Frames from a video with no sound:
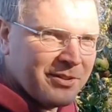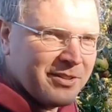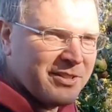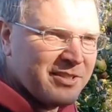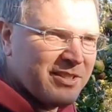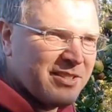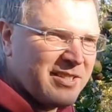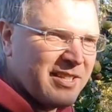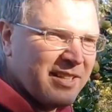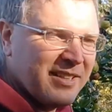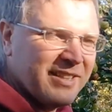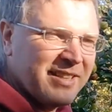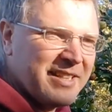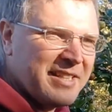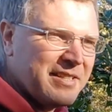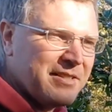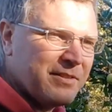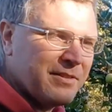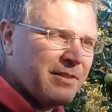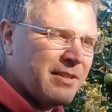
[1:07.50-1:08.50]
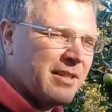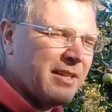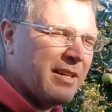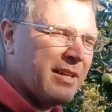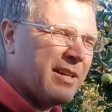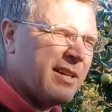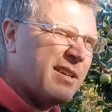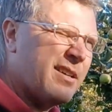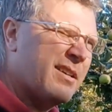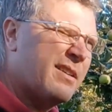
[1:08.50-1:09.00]
this is at least
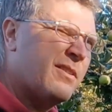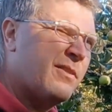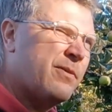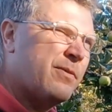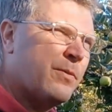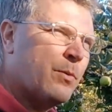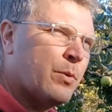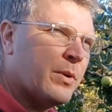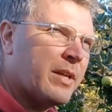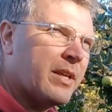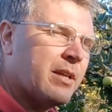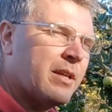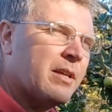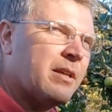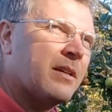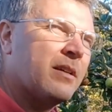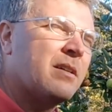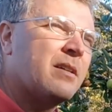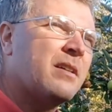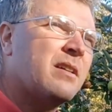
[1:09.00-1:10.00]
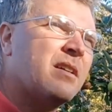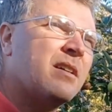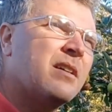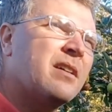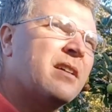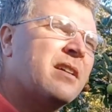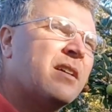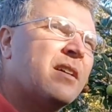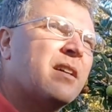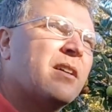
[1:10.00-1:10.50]
40.
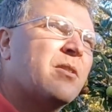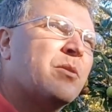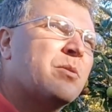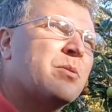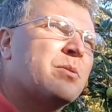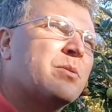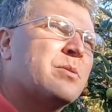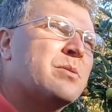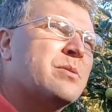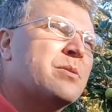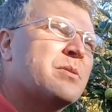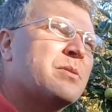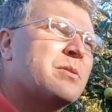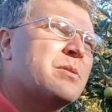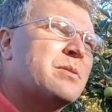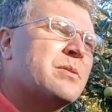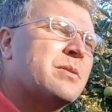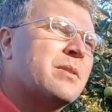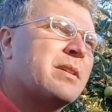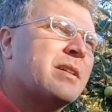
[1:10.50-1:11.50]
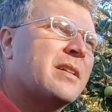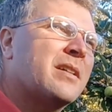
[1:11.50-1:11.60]
Ooh,